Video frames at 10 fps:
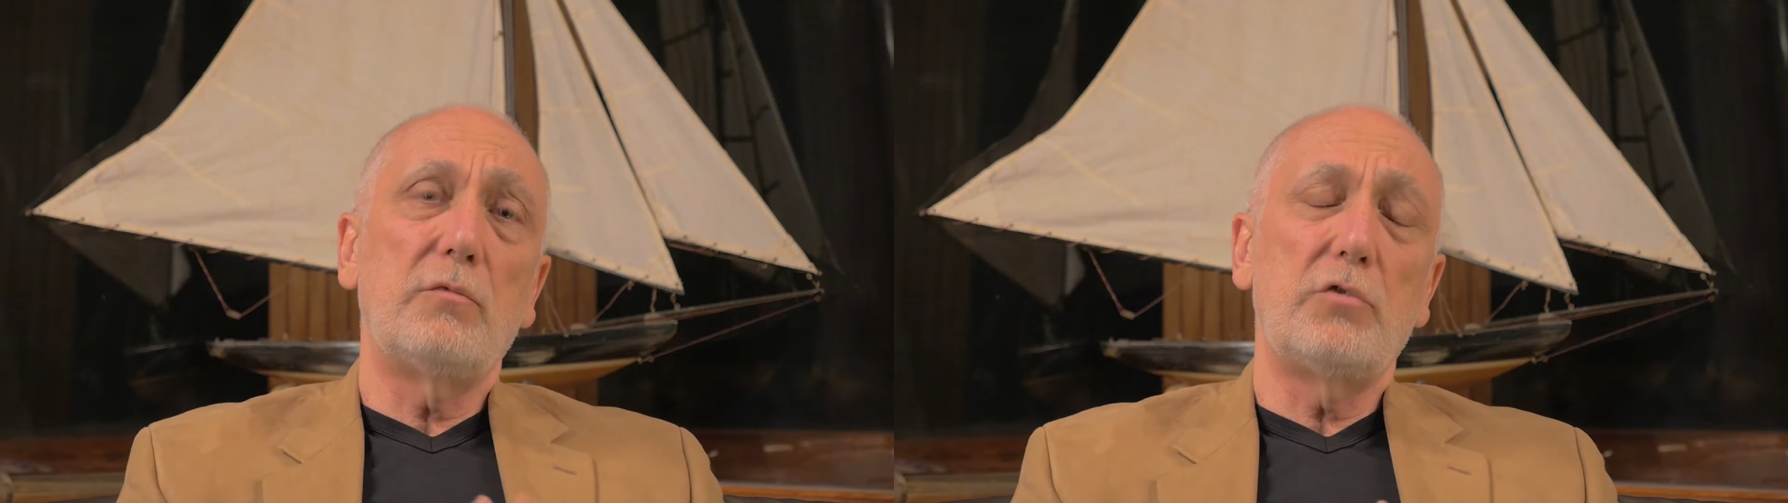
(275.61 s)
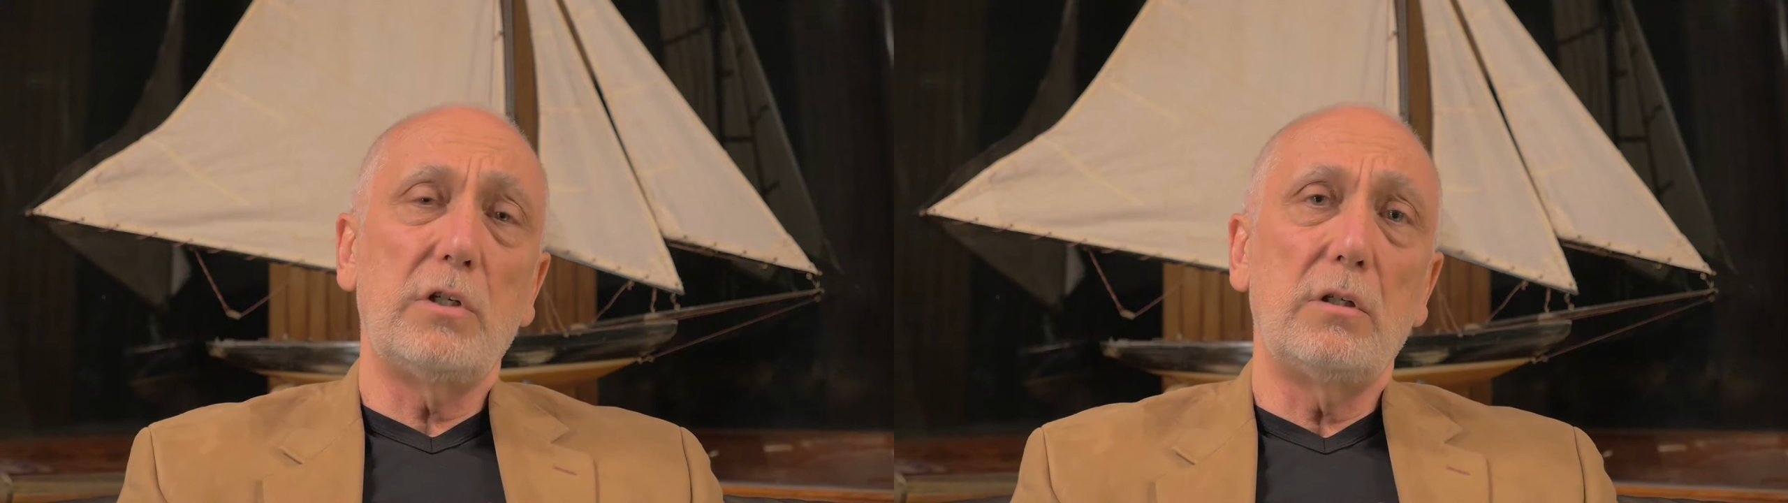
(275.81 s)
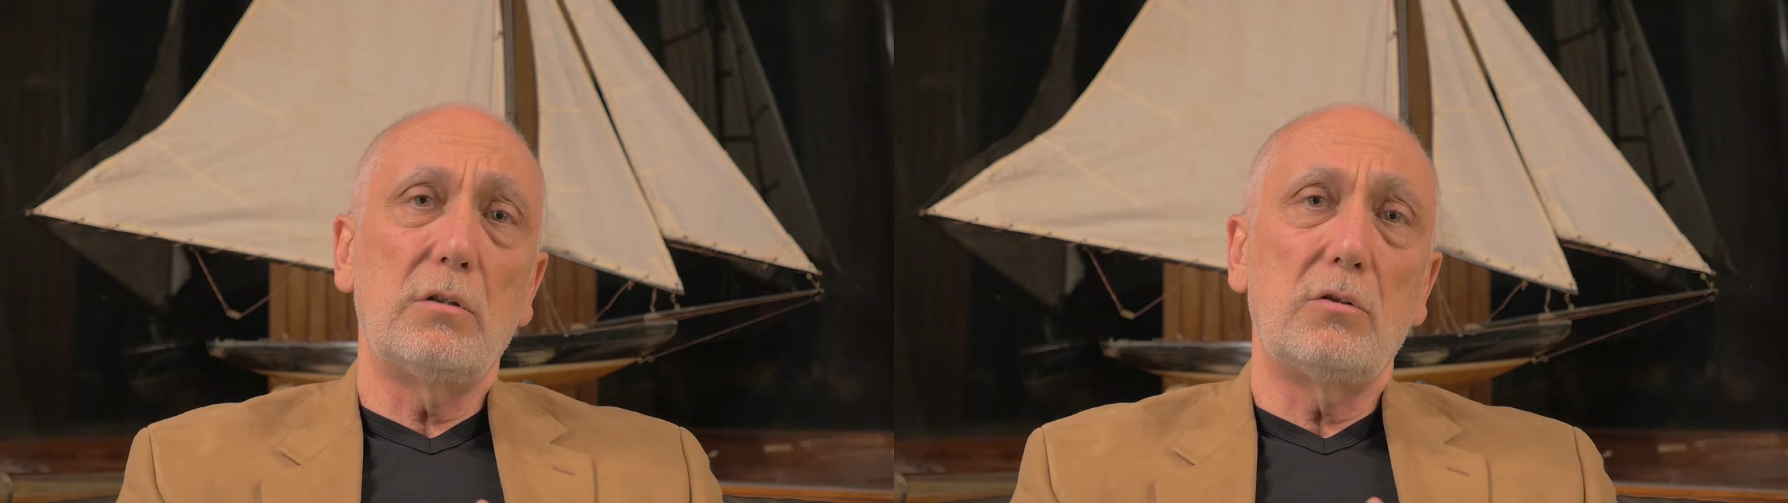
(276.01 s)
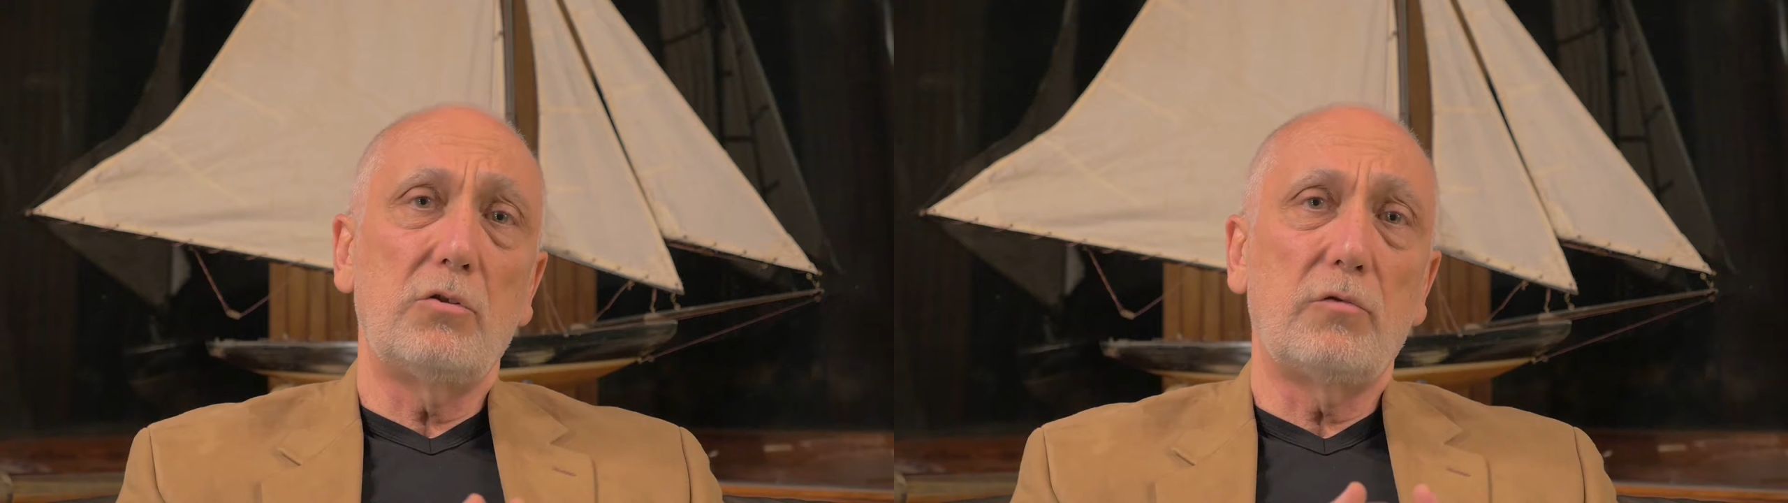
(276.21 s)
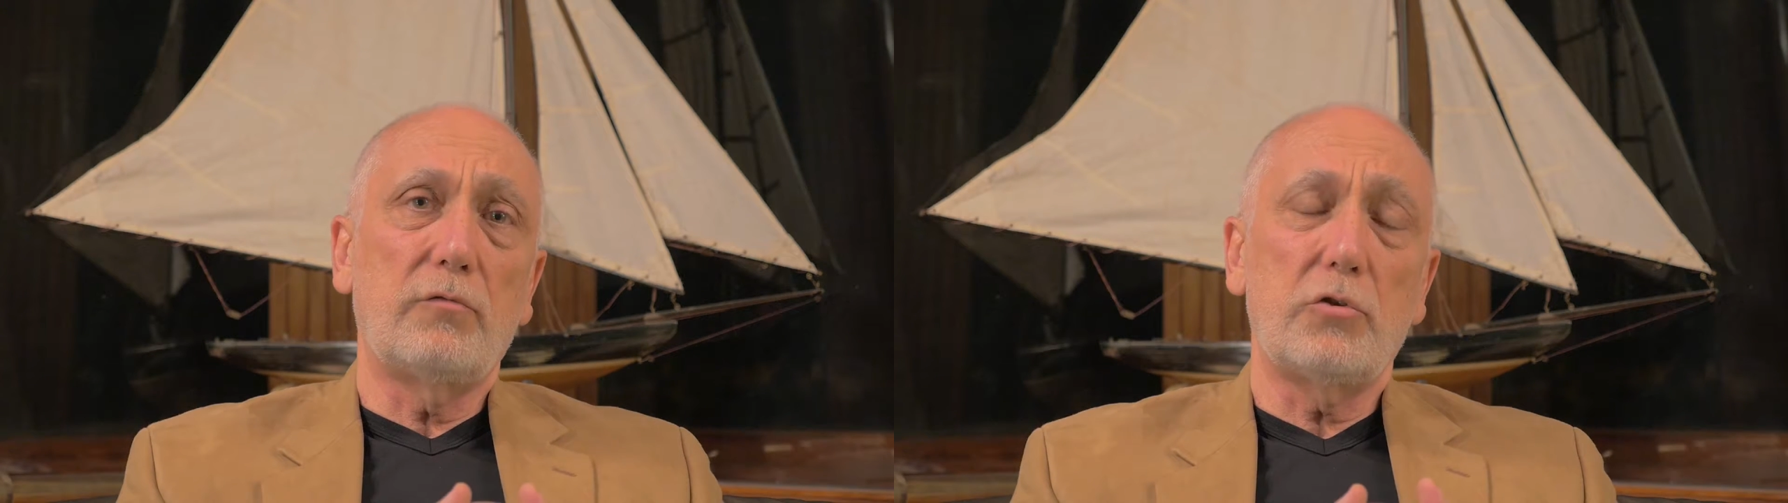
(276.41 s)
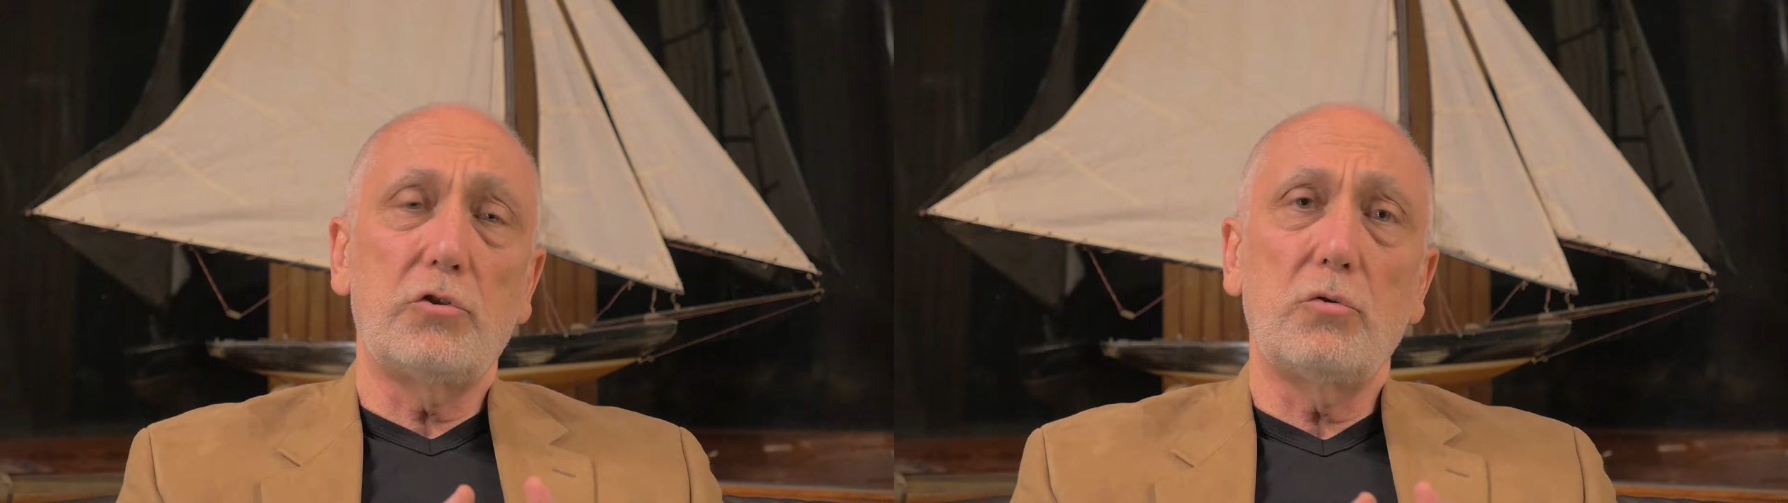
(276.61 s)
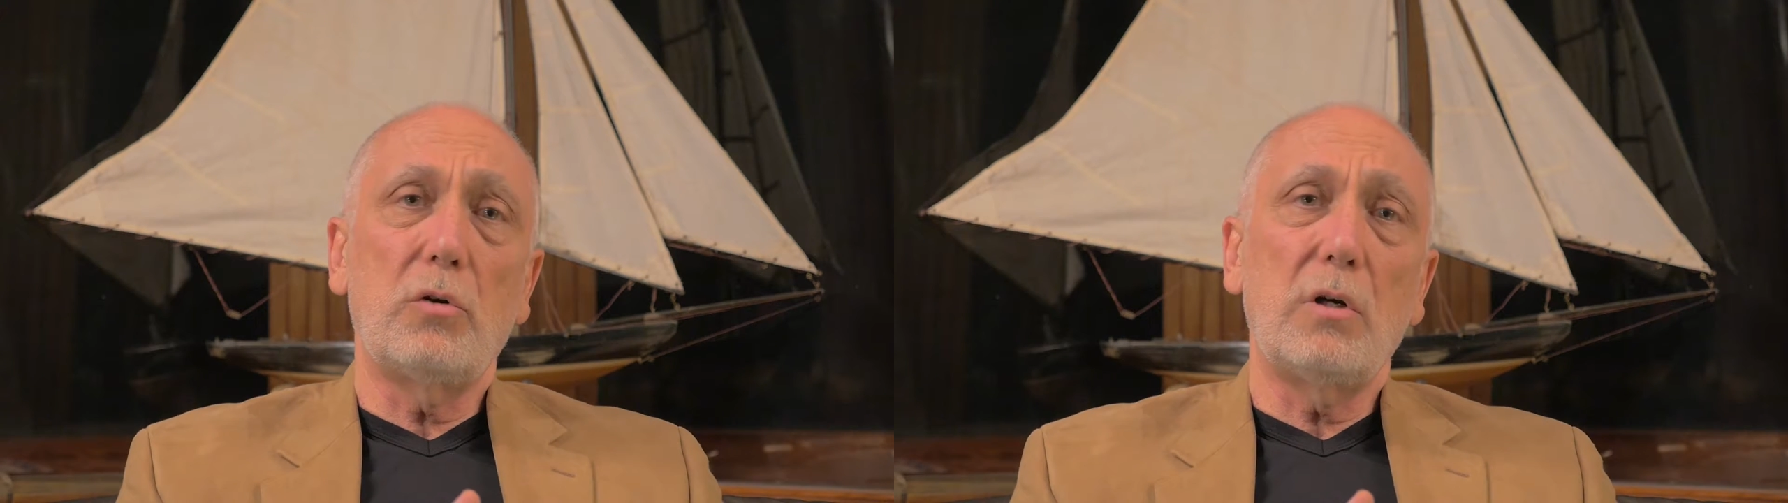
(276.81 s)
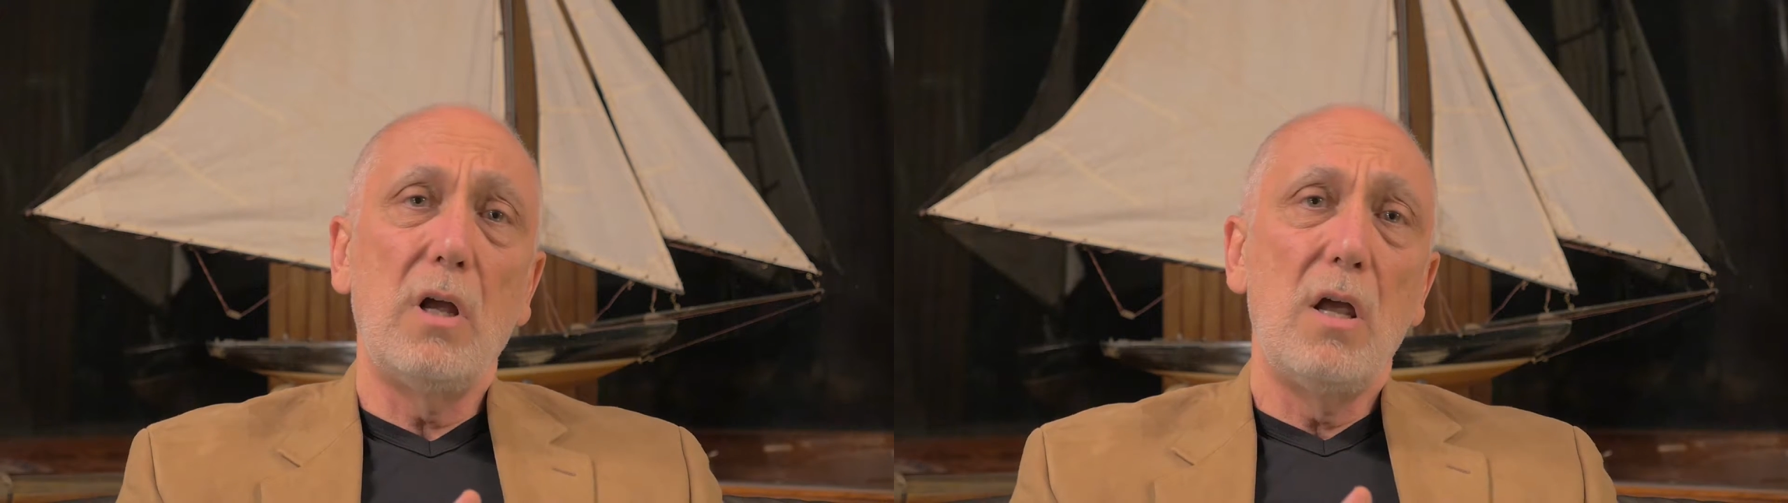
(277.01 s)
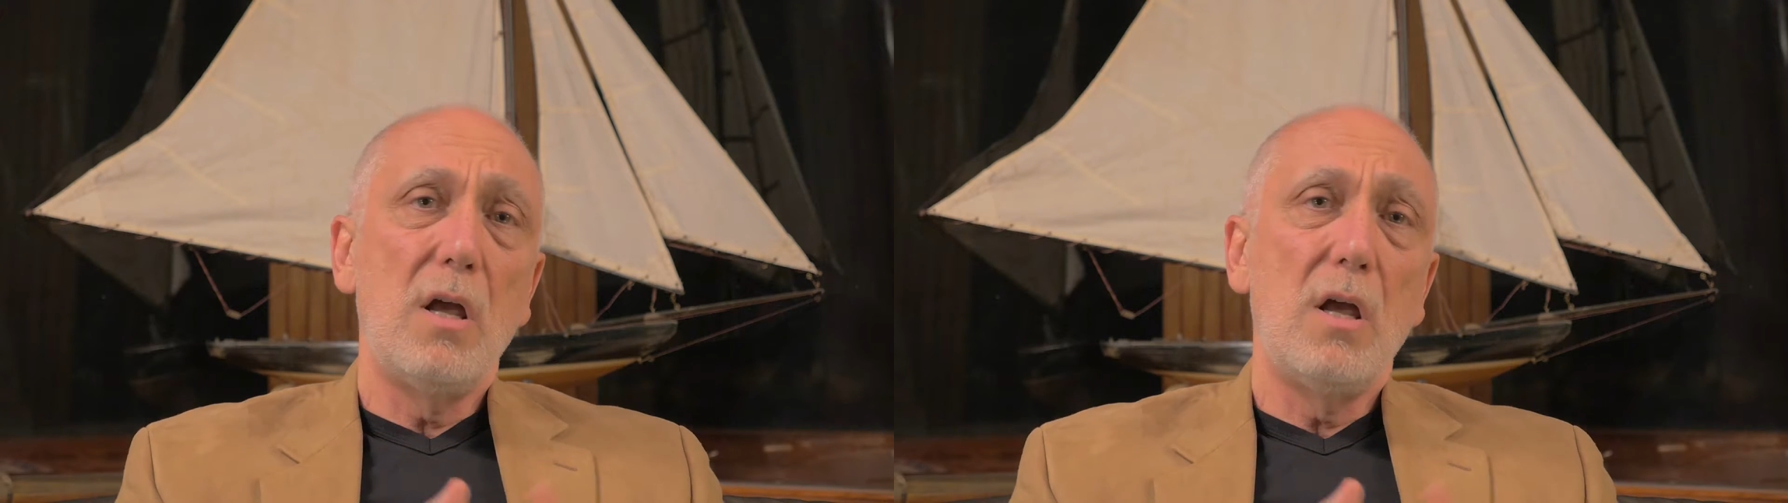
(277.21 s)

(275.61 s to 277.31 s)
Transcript: for sure,